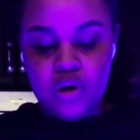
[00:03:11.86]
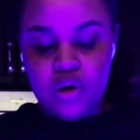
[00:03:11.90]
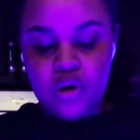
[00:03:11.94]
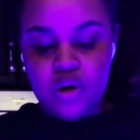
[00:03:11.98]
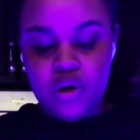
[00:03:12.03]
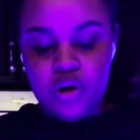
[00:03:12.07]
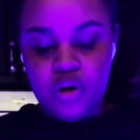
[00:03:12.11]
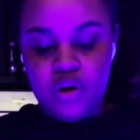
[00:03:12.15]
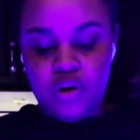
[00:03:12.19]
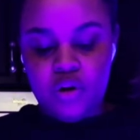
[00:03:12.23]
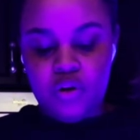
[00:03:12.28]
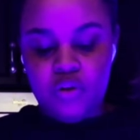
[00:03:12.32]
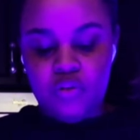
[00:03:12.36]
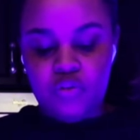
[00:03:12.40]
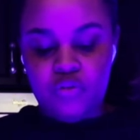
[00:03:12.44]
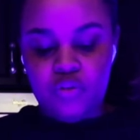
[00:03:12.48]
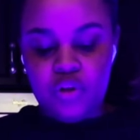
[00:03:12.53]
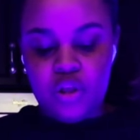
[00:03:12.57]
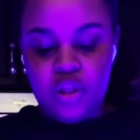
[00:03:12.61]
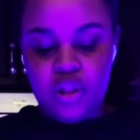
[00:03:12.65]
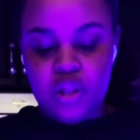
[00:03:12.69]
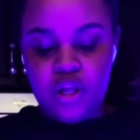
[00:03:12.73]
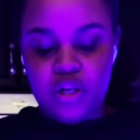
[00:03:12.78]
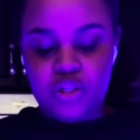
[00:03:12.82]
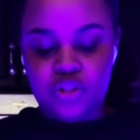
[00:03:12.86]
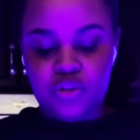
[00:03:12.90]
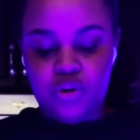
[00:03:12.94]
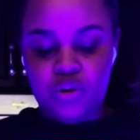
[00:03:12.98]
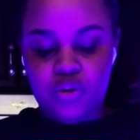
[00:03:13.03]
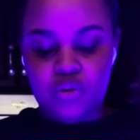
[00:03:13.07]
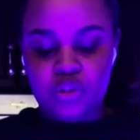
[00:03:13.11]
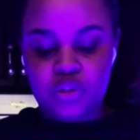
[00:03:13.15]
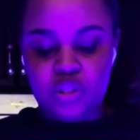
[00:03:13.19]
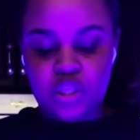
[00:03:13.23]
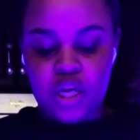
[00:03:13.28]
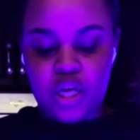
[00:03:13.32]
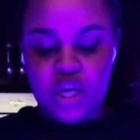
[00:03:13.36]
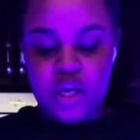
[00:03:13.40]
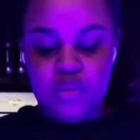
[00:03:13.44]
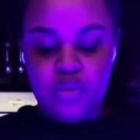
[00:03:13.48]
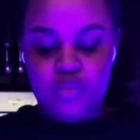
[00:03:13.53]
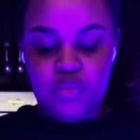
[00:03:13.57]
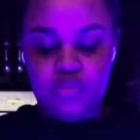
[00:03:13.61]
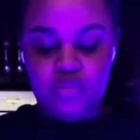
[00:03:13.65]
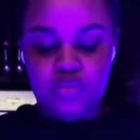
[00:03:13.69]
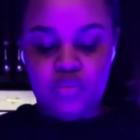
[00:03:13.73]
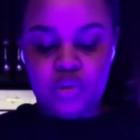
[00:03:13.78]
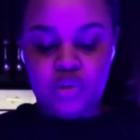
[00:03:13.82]
of electrical
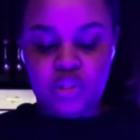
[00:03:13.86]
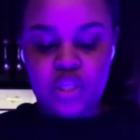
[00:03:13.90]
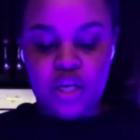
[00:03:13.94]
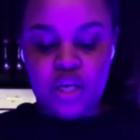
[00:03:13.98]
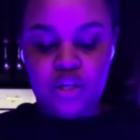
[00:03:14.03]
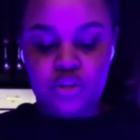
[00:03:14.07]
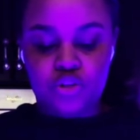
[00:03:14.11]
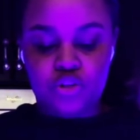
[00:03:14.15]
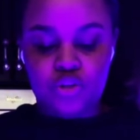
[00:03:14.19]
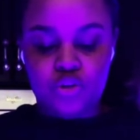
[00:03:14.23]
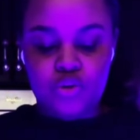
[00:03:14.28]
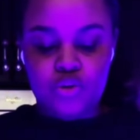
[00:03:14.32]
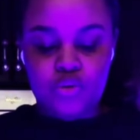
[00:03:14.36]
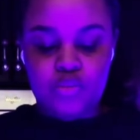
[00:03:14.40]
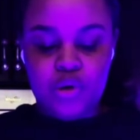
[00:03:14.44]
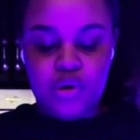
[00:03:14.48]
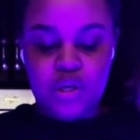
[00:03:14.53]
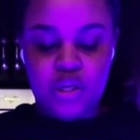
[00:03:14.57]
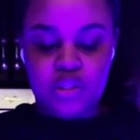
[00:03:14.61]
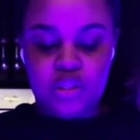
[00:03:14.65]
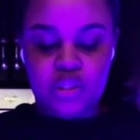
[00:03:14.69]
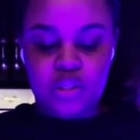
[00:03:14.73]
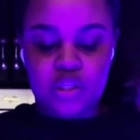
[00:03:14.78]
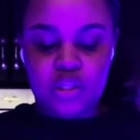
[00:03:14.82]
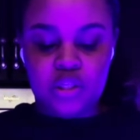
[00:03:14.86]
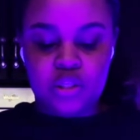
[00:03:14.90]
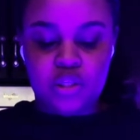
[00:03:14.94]
tape. I'm gonna take 2 pieces.